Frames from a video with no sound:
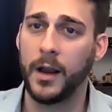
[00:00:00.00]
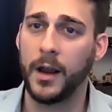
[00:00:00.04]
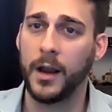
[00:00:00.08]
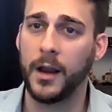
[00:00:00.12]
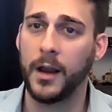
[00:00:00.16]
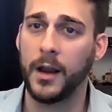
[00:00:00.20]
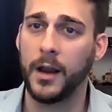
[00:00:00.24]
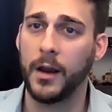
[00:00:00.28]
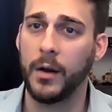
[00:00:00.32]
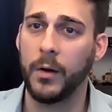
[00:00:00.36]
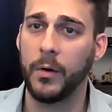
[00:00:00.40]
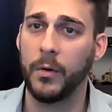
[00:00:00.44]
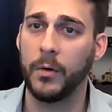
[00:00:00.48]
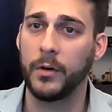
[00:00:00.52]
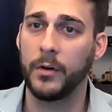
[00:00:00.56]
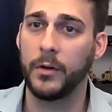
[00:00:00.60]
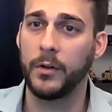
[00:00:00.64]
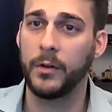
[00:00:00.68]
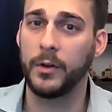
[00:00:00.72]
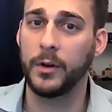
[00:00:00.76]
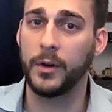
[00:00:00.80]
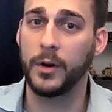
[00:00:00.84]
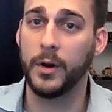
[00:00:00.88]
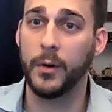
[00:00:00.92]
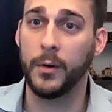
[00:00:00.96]
Or
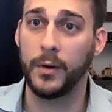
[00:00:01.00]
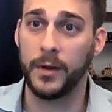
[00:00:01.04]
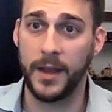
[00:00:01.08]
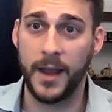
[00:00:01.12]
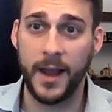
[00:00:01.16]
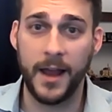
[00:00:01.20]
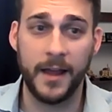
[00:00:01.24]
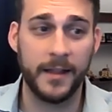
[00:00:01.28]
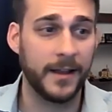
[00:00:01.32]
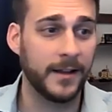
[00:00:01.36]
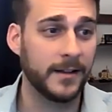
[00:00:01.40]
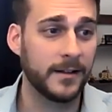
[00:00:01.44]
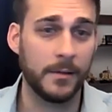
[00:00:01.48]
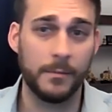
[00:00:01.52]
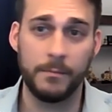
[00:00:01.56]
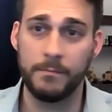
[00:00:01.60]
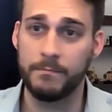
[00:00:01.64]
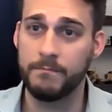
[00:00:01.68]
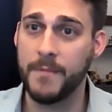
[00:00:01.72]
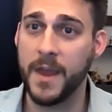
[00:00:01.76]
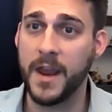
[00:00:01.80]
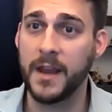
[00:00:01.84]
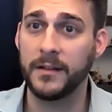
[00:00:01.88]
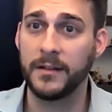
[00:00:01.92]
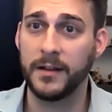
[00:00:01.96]
do they go, yeah, that's
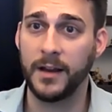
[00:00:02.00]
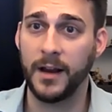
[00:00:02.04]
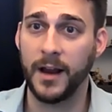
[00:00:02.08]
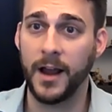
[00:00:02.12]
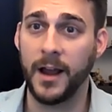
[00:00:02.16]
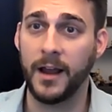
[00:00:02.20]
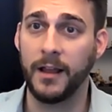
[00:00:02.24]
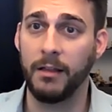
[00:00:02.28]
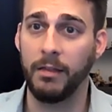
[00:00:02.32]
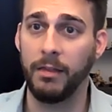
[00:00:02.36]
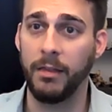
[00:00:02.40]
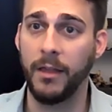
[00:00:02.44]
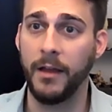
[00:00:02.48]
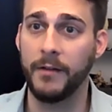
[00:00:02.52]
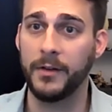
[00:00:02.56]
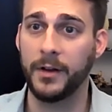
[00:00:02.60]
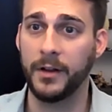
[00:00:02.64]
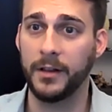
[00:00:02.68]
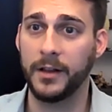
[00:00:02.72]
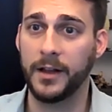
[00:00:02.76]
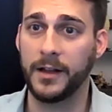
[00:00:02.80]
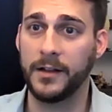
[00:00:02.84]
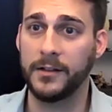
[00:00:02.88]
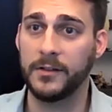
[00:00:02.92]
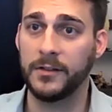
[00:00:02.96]
amazing, I love
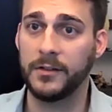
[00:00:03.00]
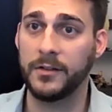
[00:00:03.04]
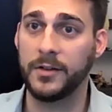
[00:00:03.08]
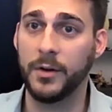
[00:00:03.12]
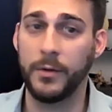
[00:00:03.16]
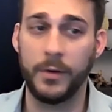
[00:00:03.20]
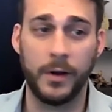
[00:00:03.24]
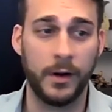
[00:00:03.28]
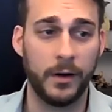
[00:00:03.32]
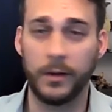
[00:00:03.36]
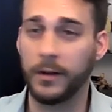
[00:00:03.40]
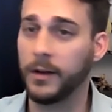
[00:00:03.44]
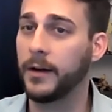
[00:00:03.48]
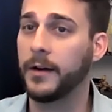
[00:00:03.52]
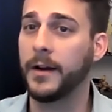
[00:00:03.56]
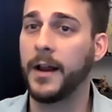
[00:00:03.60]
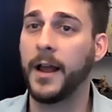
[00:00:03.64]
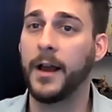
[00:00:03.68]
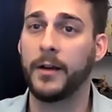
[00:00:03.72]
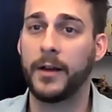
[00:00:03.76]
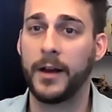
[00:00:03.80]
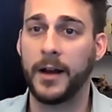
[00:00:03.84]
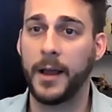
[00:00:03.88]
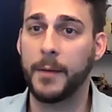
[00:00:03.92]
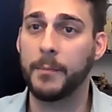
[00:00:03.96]
it, let's do it right
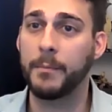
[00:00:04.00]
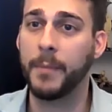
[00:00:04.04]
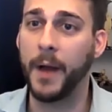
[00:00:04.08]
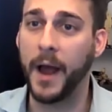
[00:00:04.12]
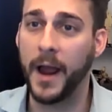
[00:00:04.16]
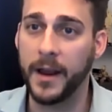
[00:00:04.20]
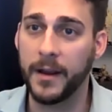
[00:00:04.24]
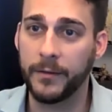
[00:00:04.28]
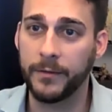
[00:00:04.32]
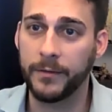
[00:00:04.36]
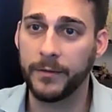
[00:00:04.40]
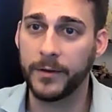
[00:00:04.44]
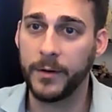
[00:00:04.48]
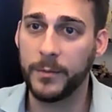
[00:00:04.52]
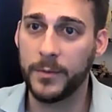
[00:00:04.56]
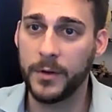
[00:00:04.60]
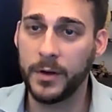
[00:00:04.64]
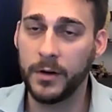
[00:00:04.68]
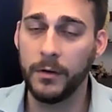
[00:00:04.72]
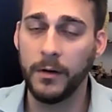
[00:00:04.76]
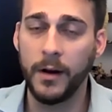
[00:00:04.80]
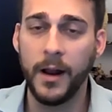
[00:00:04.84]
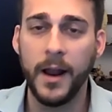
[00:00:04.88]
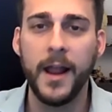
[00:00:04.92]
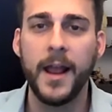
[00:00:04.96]
now, can I buy it from
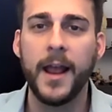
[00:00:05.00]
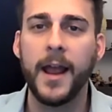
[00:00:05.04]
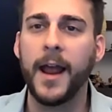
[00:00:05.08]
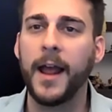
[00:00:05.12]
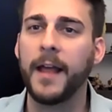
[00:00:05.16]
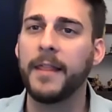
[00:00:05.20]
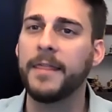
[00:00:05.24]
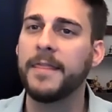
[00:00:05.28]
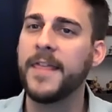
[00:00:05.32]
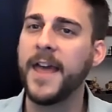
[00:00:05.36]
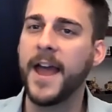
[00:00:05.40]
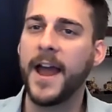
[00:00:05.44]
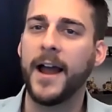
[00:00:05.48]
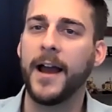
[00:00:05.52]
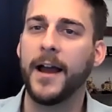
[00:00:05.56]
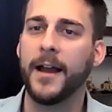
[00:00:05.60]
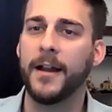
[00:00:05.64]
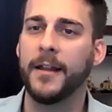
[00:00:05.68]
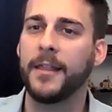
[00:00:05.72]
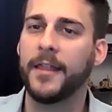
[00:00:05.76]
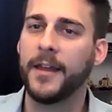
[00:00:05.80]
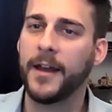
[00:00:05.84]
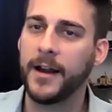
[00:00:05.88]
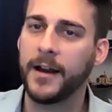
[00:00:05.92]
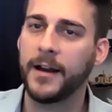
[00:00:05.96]
you? And
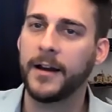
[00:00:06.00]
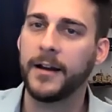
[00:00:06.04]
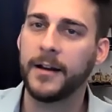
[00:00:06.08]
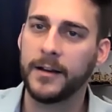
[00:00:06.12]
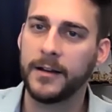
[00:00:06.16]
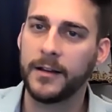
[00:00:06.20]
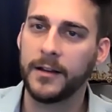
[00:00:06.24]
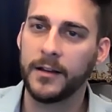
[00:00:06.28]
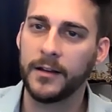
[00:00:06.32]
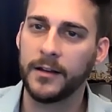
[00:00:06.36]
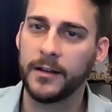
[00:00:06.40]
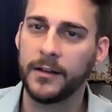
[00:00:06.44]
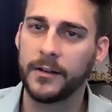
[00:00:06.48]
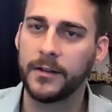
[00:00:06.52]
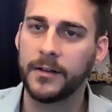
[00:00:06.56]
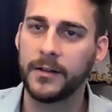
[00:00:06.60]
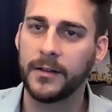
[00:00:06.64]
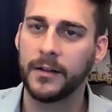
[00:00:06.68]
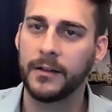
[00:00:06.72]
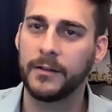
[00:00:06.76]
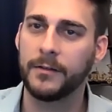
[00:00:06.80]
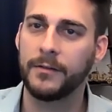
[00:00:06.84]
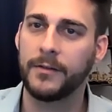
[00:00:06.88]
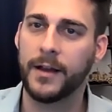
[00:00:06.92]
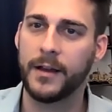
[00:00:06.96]
that
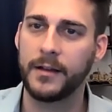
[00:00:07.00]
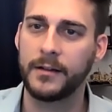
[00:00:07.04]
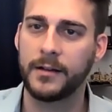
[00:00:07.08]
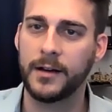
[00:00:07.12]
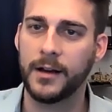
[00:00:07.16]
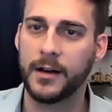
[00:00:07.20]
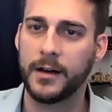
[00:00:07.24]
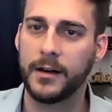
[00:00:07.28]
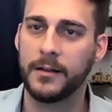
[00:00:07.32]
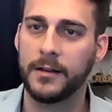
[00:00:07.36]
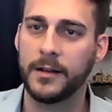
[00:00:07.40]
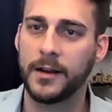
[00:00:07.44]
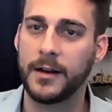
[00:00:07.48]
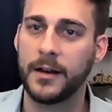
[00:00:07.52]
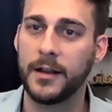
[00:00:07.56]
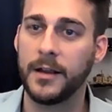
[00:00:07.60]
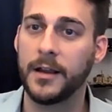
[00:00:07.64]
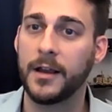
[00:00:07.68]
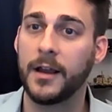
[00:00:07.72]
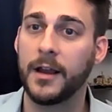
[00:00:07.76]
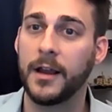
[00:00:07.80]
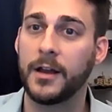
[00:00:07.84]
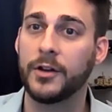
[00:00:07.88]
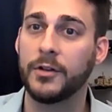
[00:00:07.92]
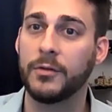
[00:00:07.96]
is validating the
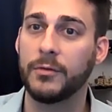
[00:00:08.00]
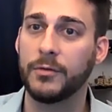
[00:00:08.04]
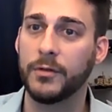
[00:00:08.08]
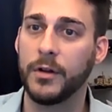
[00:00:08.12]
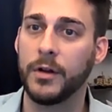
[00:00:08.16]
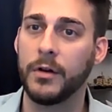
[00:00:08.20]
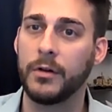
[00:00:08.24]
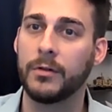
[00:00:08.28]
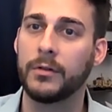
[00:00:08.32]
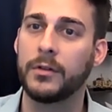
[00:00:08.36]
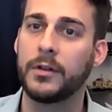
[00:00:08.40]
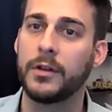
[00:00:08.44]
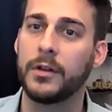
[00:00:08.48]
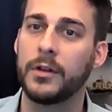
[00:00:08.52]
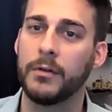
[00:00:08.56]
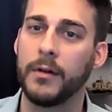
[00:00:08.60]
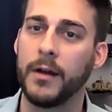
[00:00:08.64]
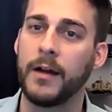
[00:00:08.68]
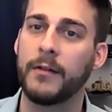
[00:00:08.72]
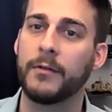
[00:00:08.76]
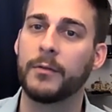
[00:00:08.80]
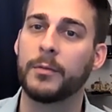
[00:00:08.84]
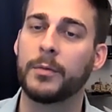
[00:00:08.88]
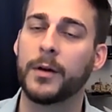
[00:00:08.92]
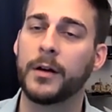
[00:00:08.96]
idea, and you know that you
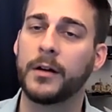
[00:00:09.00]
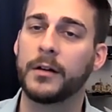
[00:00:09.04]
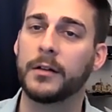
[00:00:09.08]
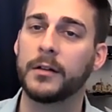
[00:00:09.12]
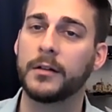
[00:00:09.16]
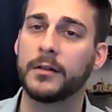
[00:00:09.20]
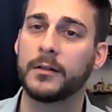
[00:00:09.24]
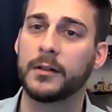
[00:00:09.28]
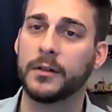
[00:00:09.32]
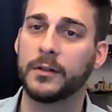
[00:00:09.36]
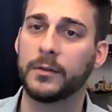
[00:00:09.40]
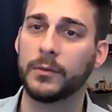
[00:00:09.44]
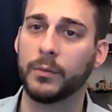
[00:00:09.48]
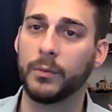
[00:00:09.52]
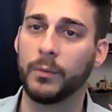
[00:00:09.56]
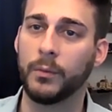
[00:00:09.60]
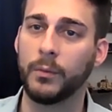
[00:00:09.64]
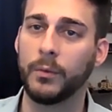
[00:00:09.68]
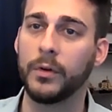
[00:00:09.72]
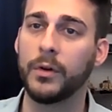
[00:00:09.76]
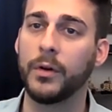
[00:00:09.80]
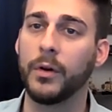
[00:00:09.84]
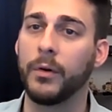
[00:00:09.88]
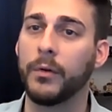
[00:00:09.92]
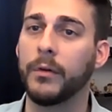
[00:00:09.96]
have a product that's
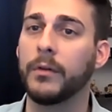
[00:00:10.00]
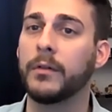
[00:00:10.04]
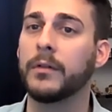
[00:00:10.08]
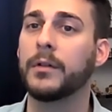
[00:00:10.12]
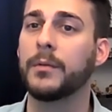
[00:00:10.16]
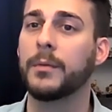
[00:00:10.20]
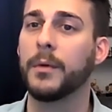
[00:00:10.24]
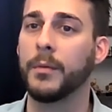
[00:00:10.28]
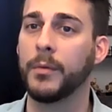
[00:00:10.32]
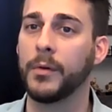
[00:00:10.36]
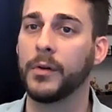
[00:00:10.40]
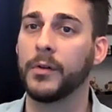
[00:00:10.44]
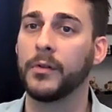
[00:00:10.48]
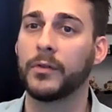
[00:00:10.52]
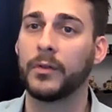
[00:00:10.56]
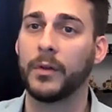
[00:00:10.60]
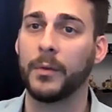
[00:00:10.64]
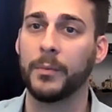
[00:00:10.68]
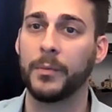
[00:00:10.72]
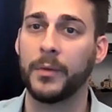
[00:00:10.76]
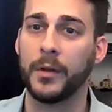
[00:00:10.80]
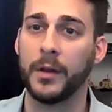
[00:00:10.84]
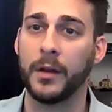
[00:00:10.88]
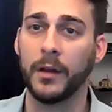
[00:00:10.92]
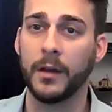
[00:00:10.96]
going to be worth
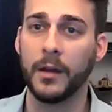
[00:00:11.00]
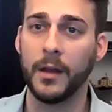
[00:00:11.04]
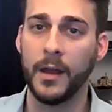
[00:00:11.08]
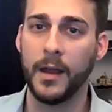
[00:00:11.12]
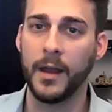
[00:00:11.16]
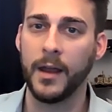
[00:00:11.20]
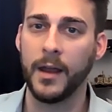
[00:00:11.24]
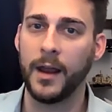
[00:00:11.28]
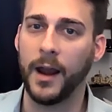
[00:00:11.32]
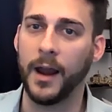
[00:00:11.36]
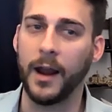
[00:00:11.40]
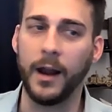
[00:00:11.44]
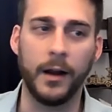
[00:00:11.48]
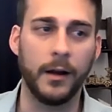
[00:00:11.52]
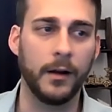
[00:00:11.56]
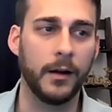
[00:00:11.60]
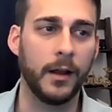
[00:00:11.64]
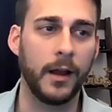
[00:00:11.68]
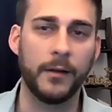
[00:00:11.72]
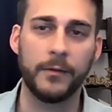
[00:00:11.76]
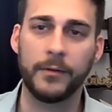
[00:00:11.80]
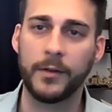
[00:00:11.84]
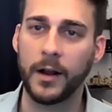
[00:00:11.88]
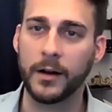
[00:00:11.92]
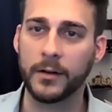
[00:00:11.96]
something. And
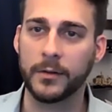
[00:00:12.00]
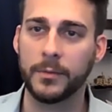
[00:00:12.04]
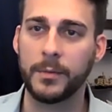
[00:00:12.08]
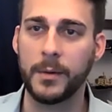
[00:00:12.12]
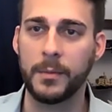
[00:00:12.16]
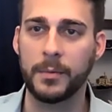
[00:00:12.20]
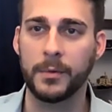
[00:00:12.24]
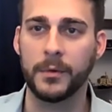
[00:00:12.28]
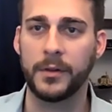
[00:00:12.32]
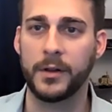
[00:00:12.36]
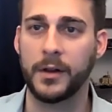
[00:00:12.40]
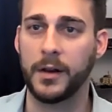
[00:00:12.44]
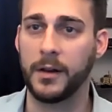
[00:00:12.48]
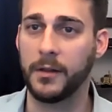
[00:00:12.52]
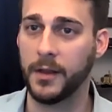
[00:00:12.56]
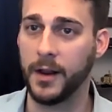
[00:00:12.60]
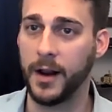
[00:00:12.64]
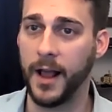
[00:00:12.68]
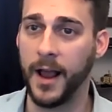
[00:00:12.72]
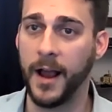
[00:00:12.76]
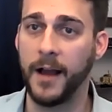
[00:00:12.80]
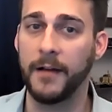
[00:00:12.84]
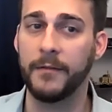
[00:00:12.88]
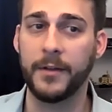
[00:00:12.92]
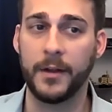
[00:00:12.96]
I've talked to people
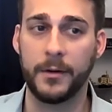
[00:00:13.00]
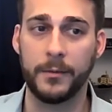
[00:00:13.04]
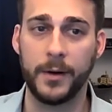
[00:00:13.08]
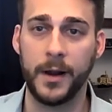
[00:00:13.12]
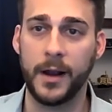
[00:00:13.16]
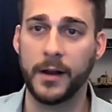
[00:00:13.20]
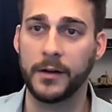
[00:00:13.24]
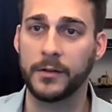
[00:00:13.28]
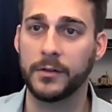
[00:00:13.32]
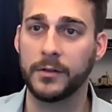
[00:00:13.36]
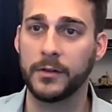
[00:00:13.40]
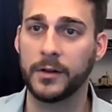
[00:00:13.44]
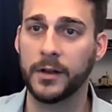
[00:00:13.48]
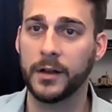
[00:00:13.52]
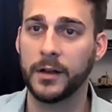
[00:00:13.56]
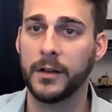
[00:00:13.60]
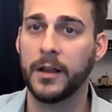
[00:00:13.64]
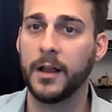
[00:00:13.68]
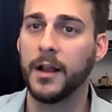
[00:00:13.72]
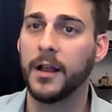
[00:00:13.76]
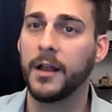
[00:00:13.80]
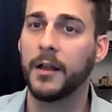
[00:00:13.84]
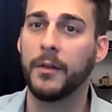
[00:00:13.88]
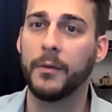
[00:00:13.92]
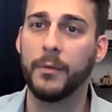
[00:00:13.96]
that have that reaction, that
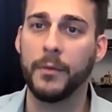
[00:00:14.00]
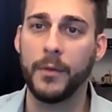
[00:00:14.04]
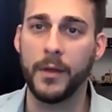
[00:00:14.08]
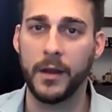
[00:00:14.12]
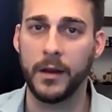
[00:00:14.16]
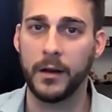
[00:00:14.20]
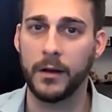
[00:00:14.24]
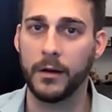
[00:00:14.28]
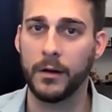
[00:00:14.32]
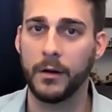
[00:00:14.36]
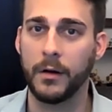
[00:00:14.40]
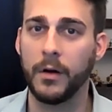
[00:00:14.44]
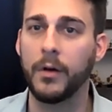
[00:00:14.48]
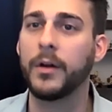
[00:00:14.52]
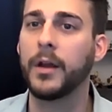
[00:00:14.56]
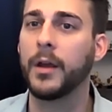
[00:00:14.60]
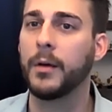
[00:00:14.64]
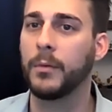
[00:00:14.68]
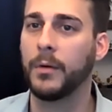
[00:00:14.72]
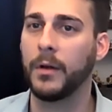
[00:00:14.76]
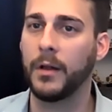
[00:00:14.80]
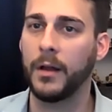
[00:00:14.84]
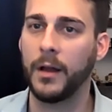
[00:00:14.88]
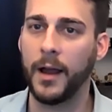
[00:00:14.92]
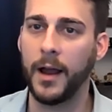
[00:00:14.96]
they go,
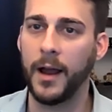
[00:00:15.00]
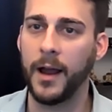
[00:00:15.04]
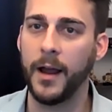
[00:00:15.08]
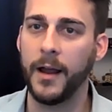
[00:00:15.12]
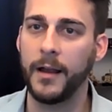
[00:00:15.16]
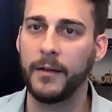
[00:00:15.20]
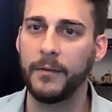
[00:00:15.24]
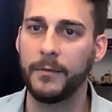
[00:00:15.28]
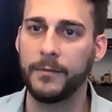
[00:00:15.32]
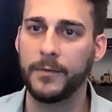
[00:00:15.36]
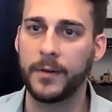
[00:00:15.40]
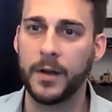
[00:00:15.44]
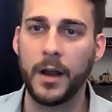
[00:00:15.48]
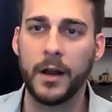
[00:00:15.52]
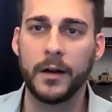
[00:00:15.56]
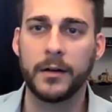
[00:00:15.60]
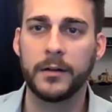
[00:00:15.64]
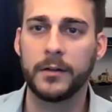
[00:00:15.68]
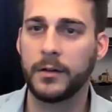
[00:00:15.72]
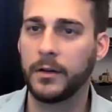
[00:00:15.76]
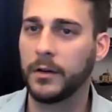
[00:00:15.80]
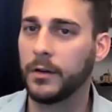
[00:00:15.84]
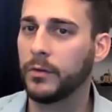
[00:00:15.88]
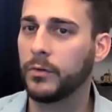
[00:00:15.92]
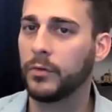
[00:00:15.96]
okay, well, I've
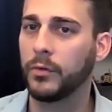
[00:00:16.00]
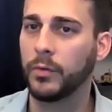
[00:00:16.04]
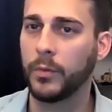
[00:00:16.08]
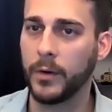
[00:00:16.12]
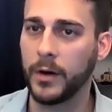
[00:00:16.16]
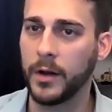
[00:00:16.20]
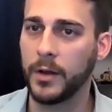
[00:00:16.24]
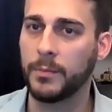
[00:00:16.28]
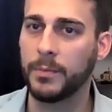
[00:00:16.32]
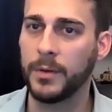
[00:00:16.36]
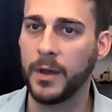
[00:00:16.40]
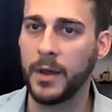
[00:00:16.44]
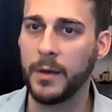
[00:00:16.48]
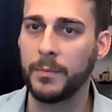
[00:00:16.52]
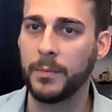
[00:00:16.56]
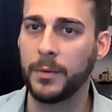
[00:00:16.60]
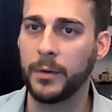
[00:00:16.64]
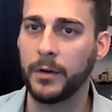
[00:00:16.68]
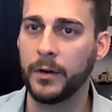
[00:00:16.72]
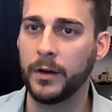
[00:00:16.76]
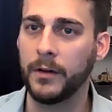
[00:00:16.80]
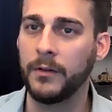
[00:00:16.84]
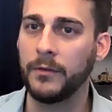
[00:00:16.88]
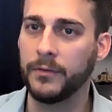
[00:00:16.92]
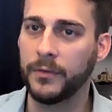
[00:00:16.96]
talked to 20
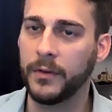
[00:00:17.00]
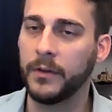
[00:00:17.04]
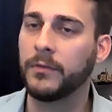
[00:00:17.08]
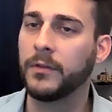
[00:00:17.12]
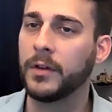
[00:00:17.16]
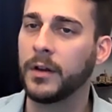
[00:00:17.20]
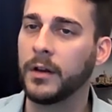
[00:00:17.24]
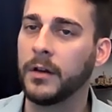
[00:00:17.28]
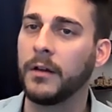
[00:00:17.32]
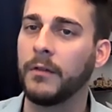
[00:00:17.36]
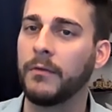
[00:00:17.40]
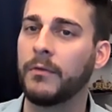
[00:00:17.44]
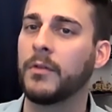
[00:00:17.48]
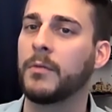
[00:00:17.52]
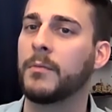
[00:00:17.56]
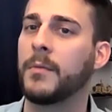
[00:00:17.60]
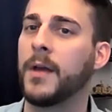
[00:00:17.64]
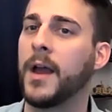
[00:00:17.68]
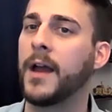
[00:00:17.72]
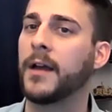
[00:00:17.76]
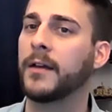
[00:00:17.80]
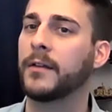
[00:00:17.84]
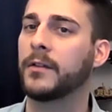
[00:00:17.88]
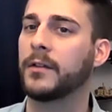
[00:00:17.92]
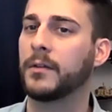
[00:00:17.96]
people and 15 of them
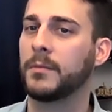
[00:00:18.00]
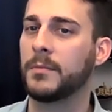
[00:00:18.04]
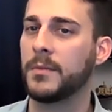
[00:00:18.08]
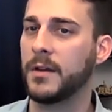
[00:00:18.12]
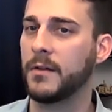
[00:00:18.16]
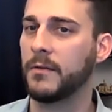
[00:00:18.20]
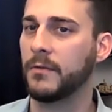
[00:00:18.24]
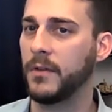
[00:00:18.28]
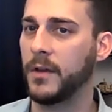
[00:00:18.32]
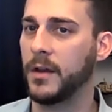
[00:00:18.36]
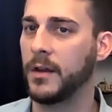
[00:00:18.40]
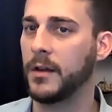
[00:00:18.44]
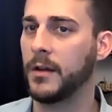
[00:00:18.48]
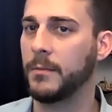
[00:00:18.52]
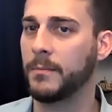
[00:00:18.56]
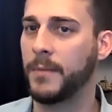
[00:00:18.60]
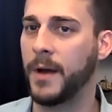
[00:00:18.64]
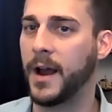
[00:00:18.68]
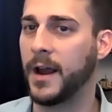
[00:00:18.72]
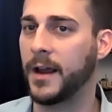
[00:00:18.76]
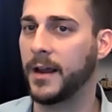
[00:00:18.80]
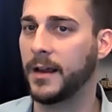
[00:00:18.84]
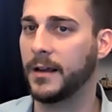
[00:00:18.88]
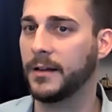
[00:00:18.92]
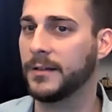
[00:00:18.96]
asked me if they could
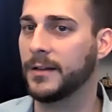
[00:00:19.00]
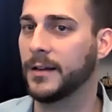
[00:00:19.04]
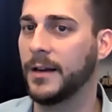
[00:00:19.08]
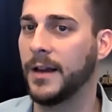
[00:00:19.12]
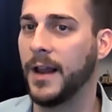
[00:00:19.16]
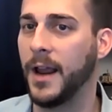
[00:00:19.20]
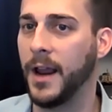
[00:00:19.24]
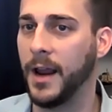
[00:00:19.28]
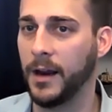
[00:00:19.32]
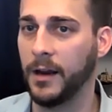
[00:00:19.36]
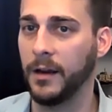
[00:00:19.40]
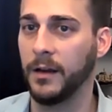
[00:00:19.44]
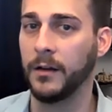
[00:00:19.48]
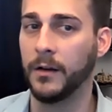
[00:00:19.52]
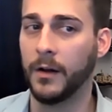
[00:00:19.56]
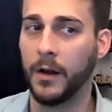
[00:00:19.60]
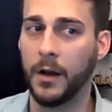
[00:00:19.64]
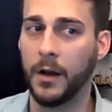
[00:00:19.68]
buy it today.